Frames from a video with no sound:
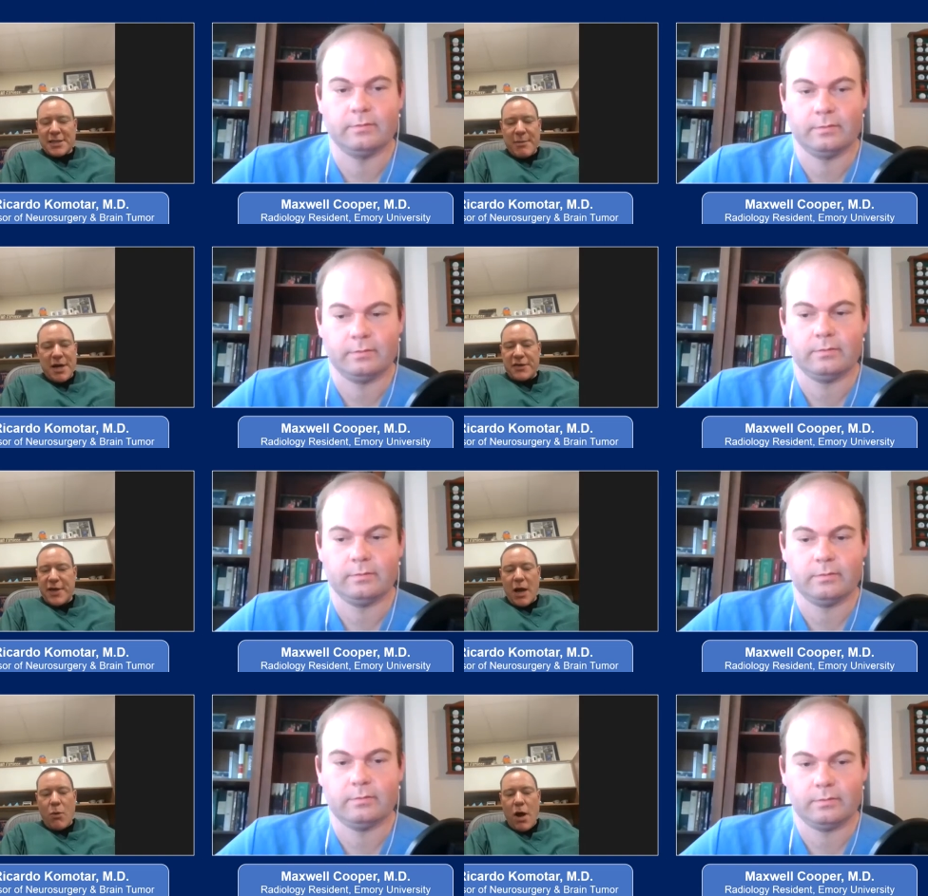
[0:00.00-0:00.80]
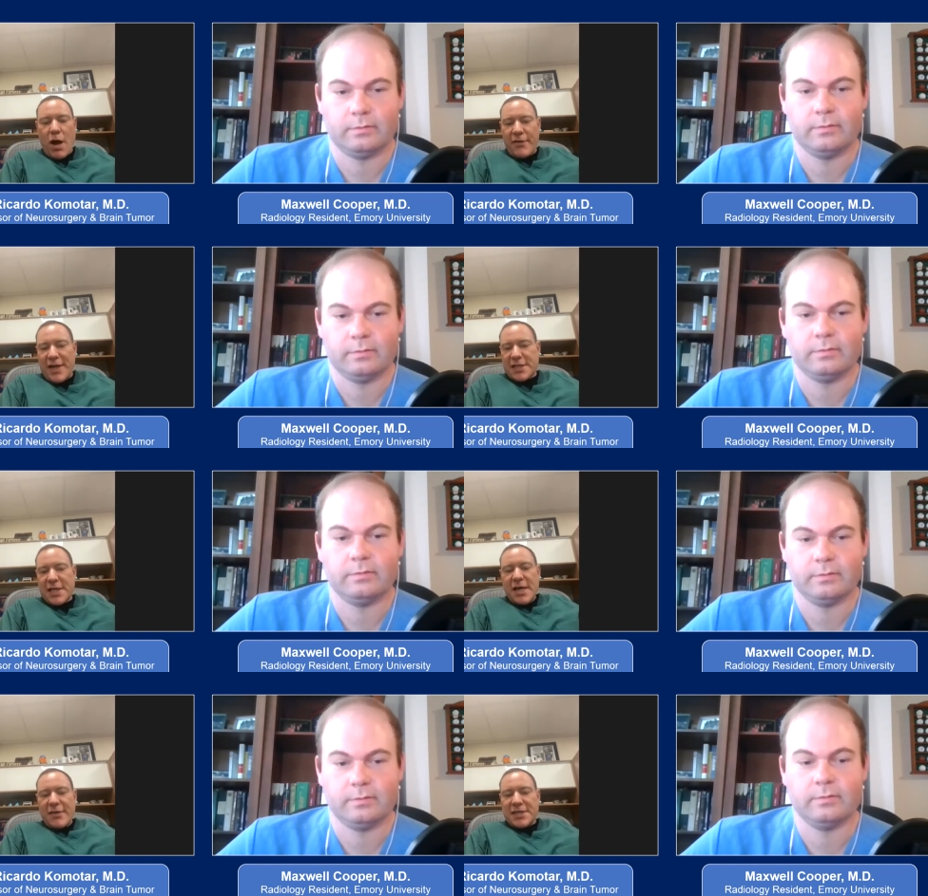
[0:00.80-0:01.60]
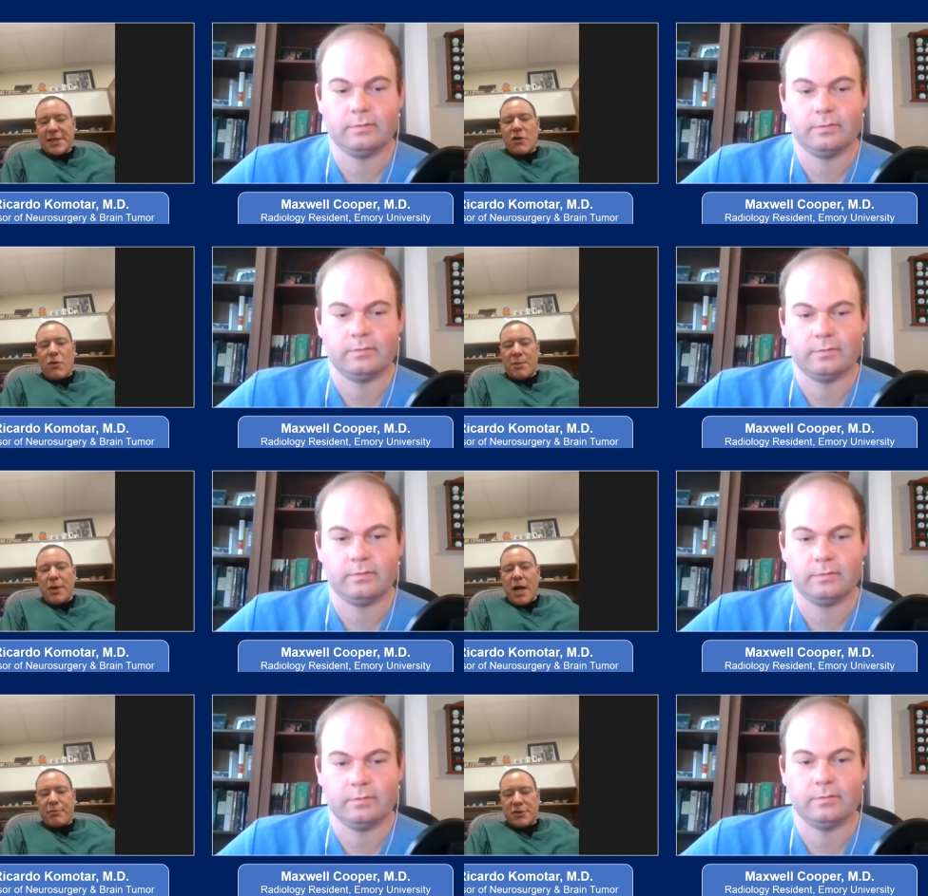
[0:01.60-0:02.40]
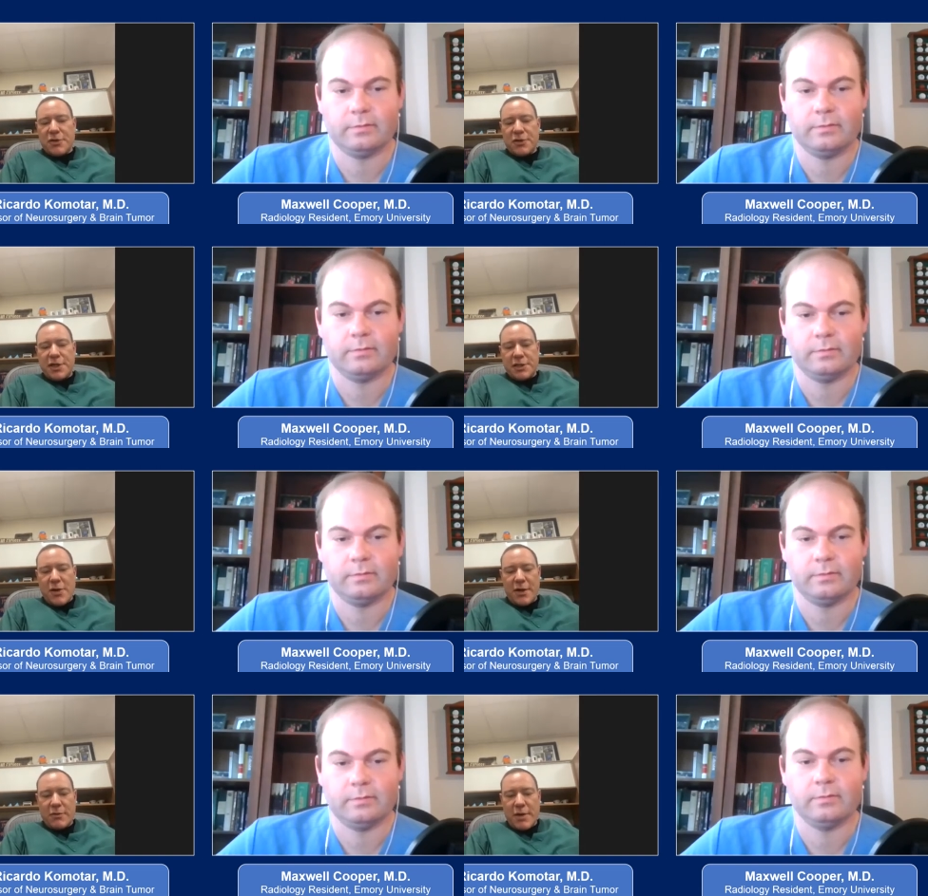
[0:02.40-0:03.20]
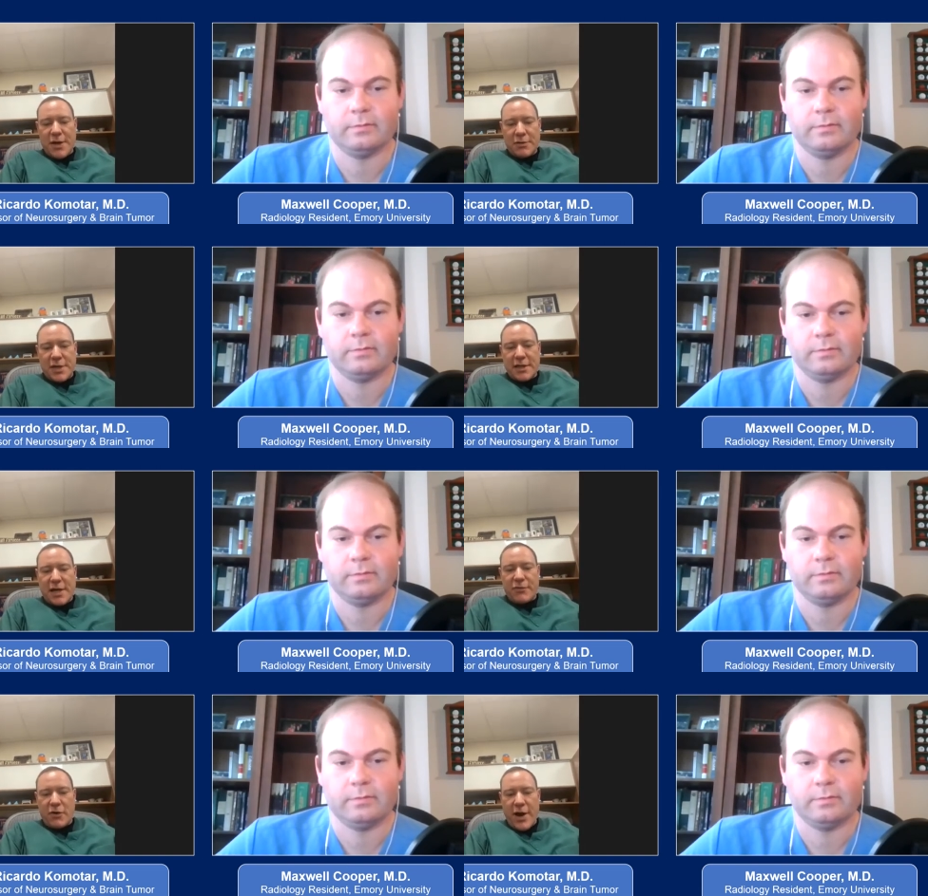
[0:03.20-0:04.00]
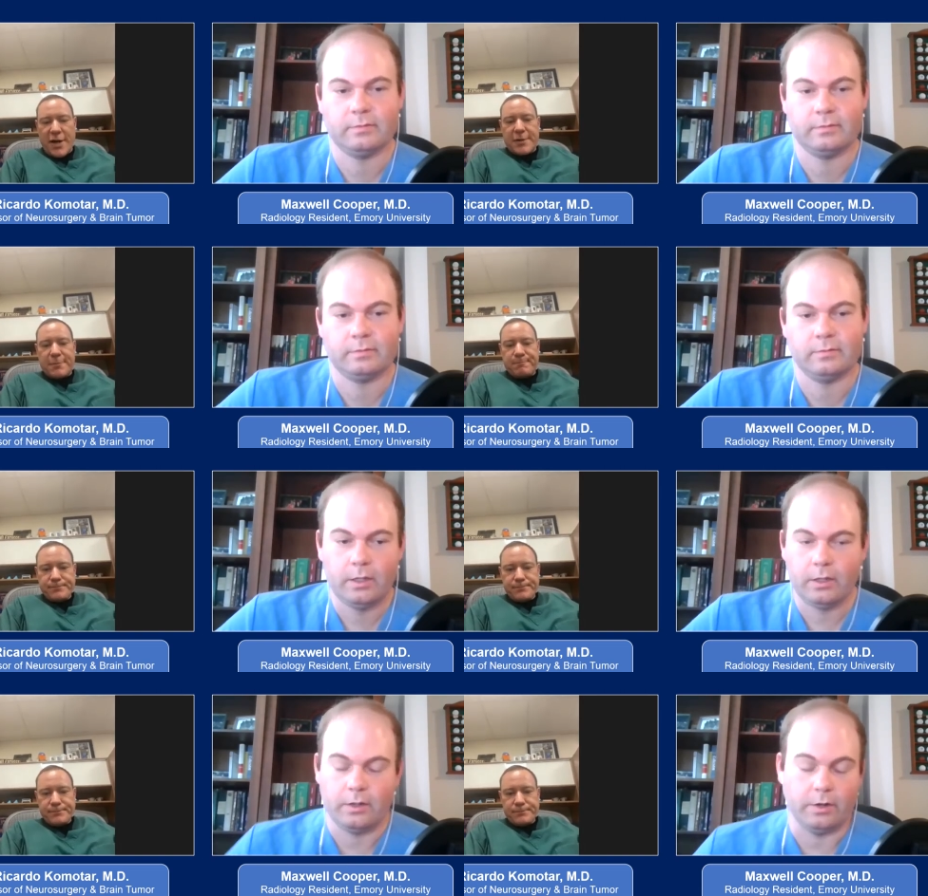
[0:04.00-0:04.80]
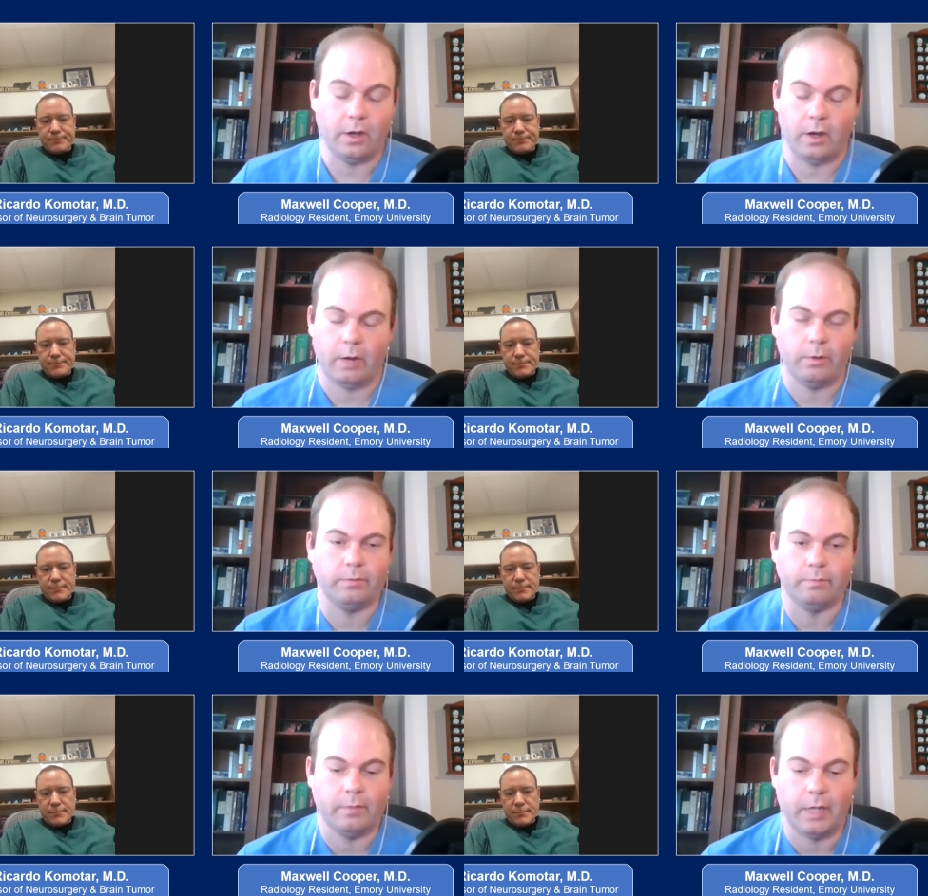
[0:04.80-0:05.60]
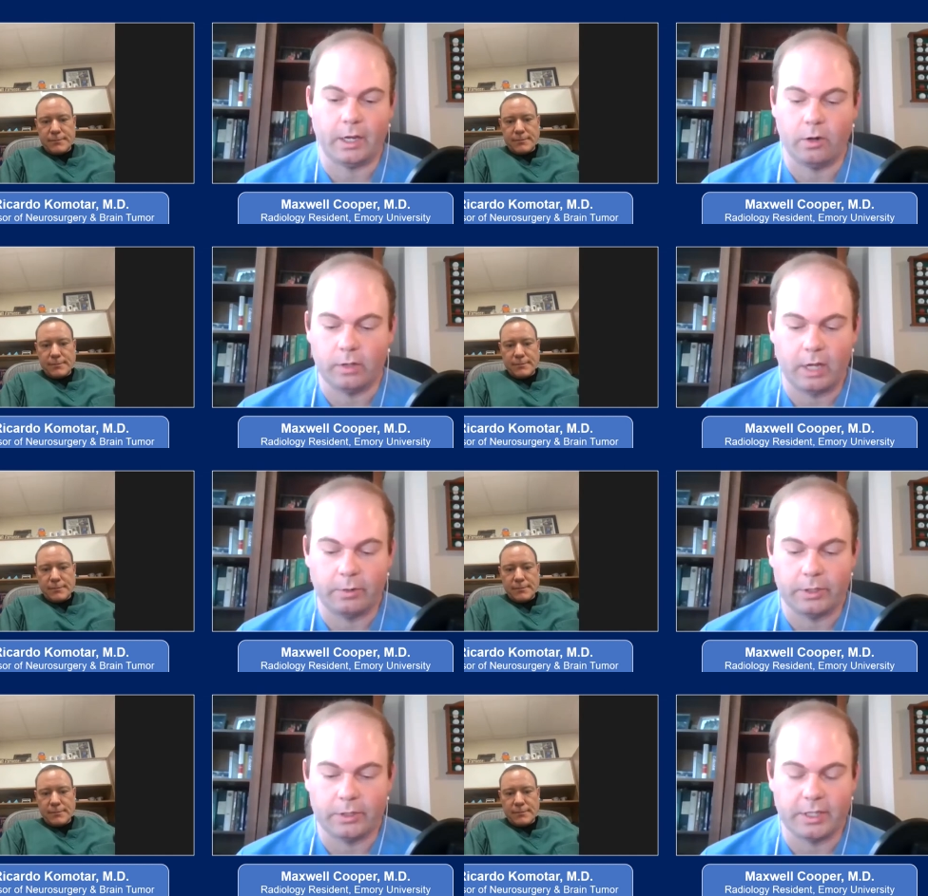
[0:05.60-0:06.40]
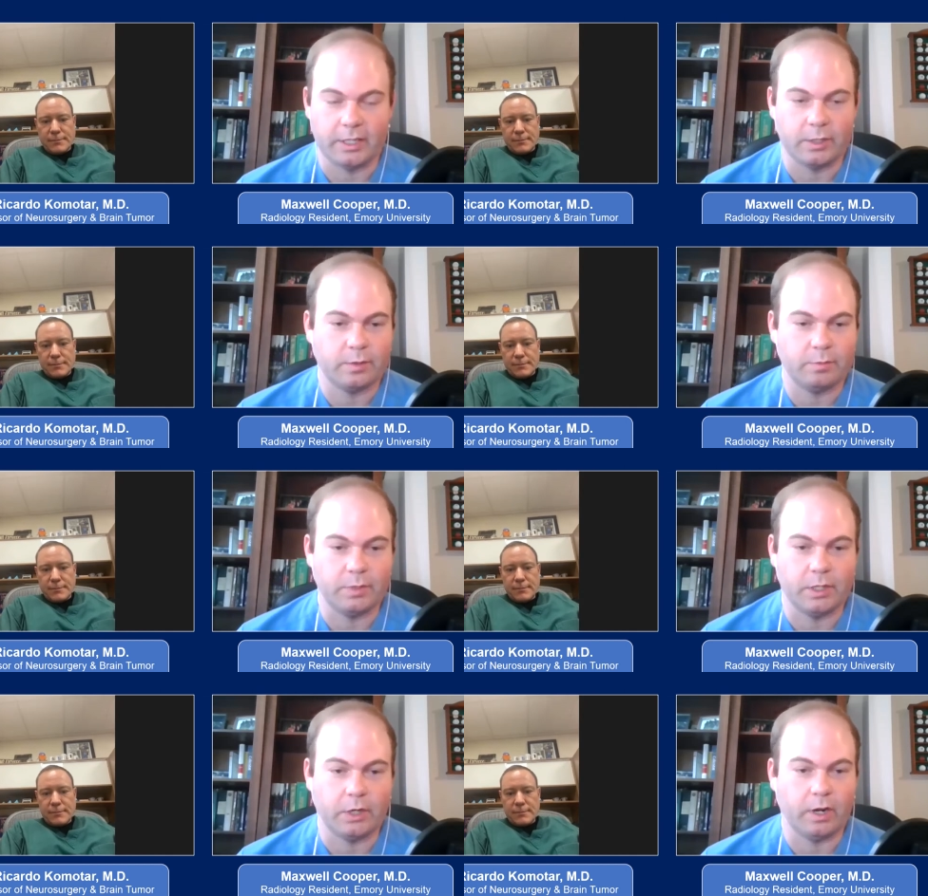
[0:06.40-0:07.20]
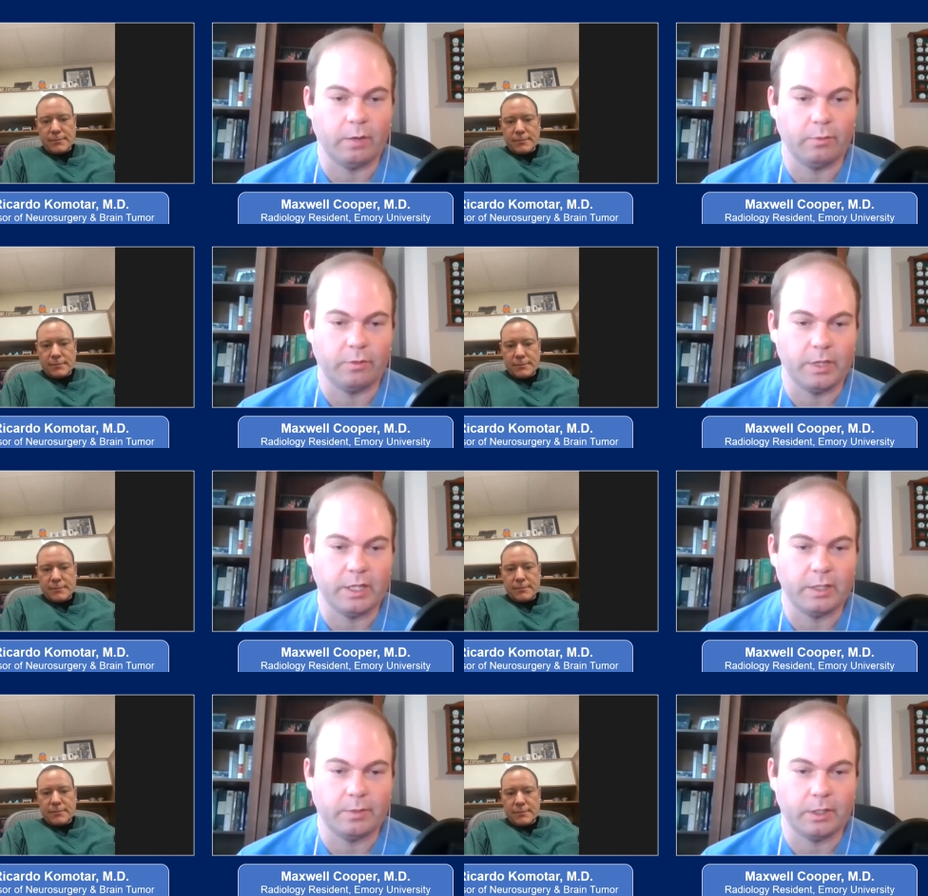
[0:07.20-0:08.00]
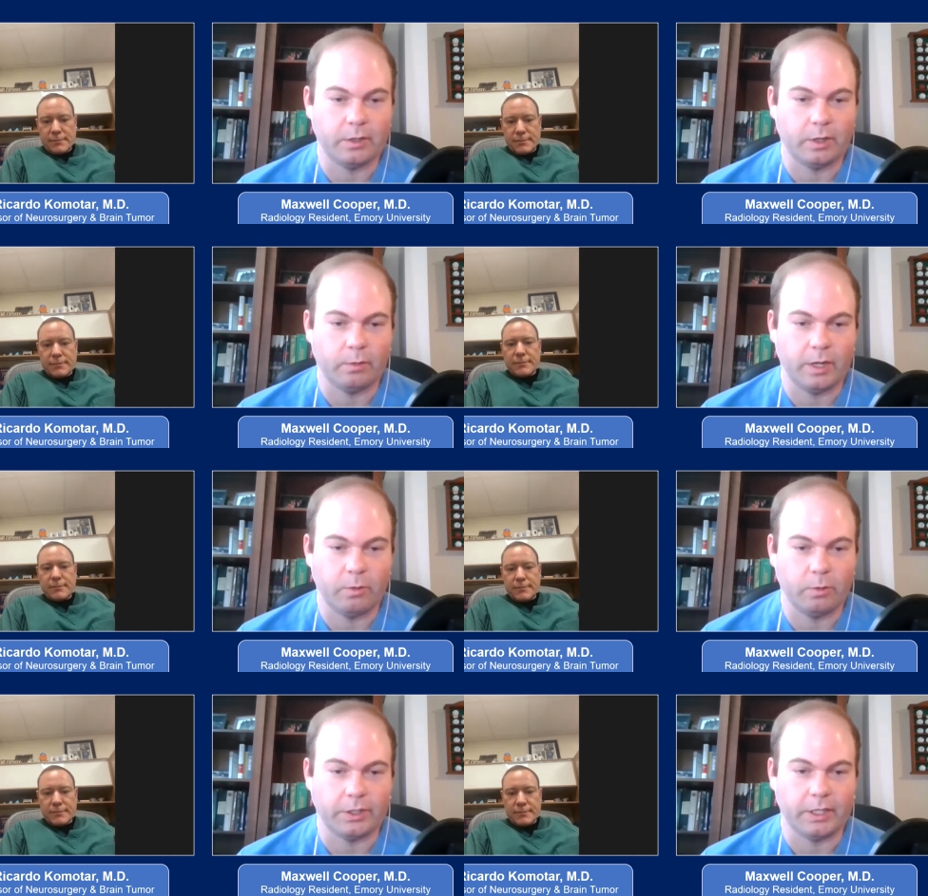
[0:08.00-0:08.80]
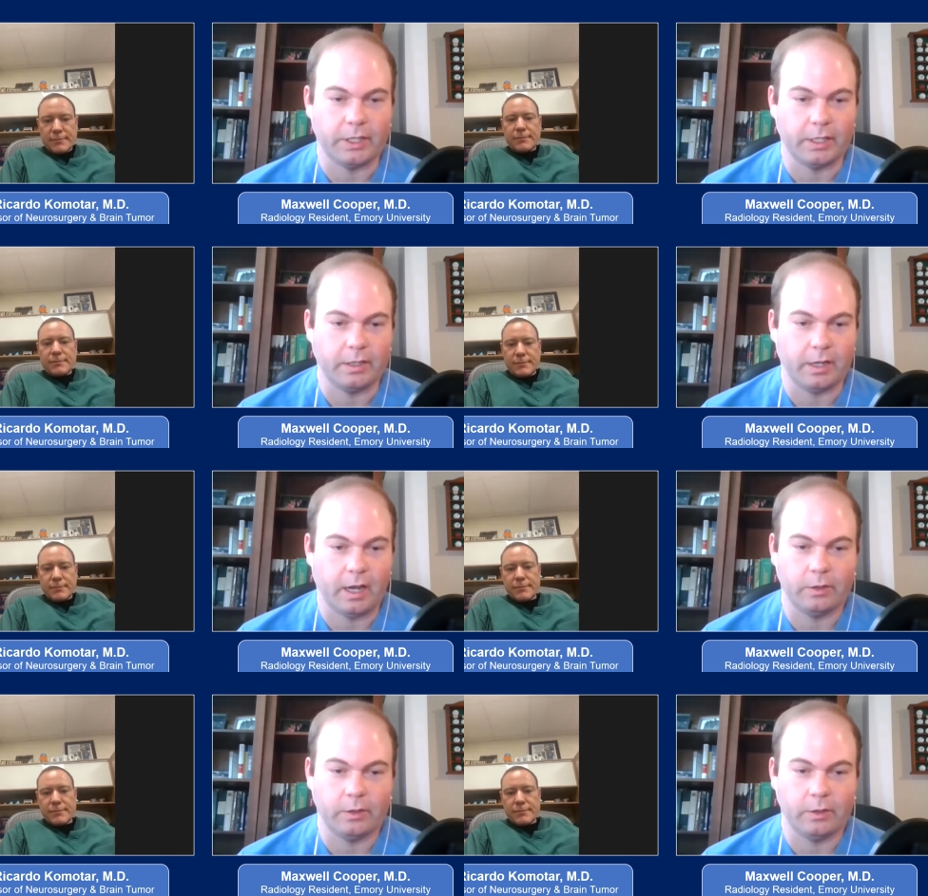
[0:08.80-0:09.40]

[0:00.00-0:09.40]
Speaker 1: them anything I want. That's that's an incredible opportunity. So I don't I don't take that for granted.
Speaker 2: No, I would echo a lot of what you're saying. It's been an incredible for me. It's been an incredible networking, and I